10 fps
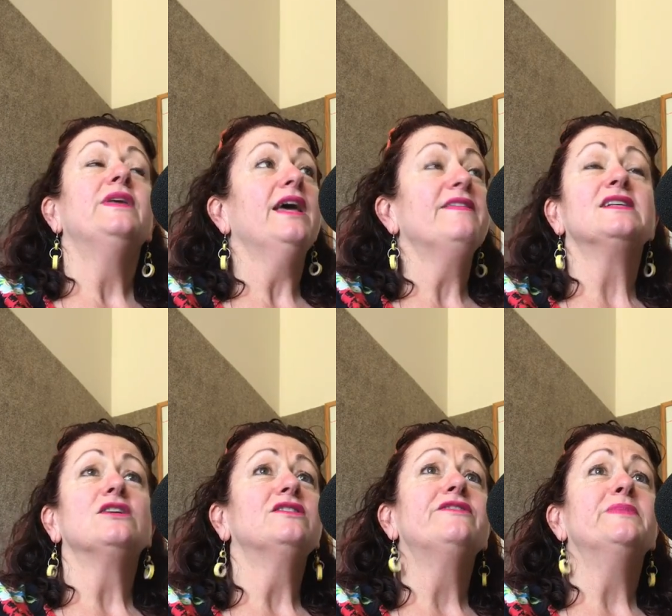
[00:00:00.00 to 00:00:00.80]
of yeah, there's
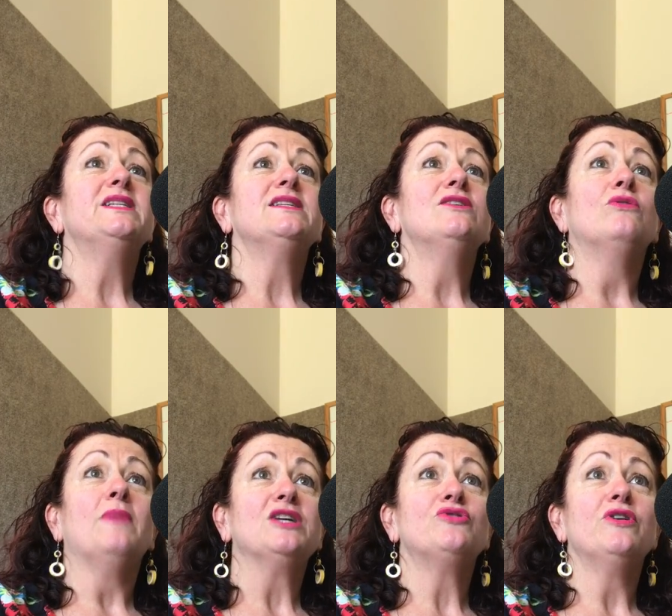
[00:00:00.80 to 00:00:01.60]
lots of medicinal
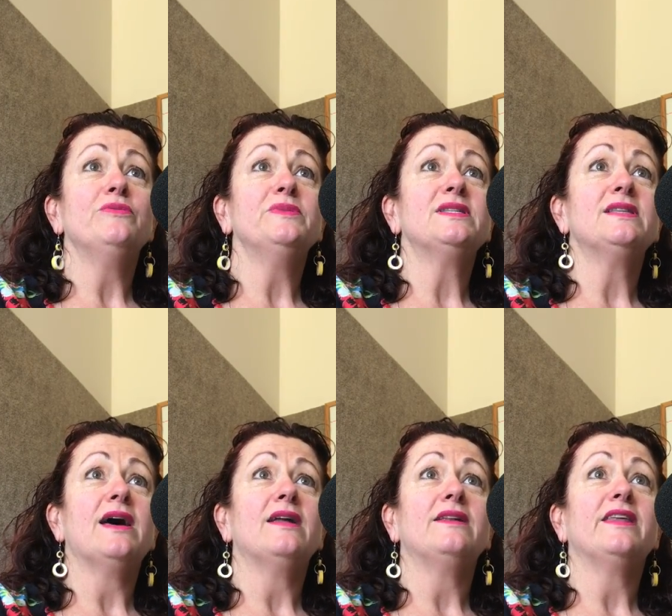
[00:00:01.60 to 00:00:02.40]
mushrooms
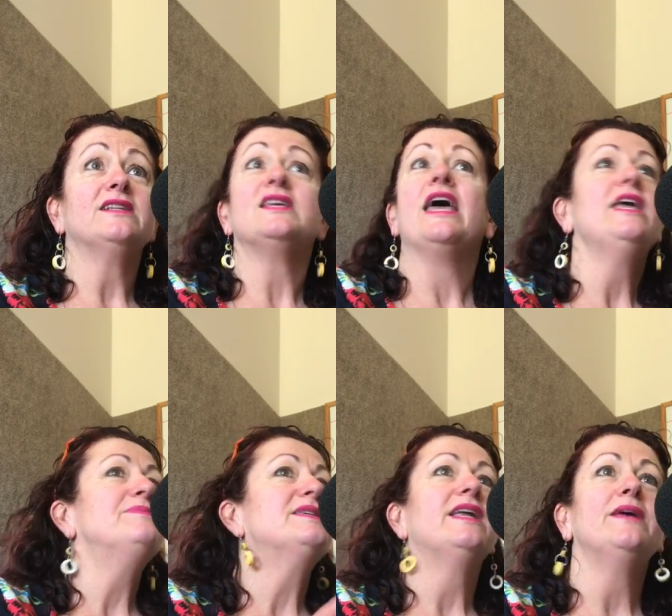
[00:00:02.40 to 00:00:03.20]
that there's
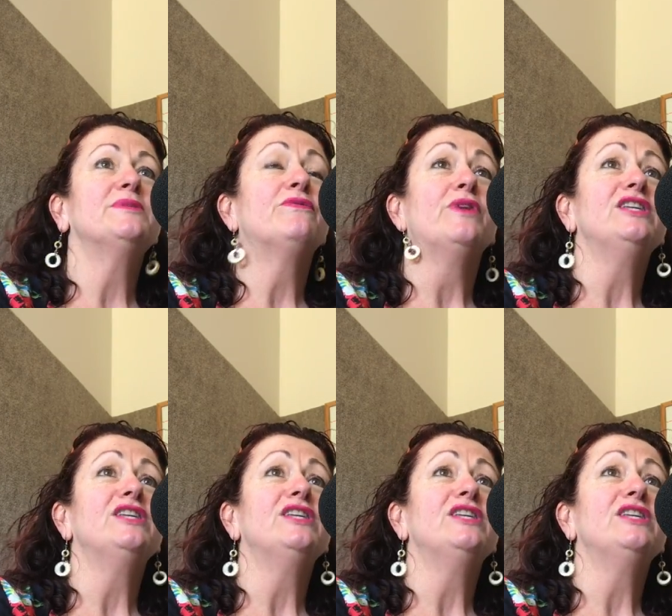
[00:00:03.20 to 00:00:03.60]
heaps and heaps of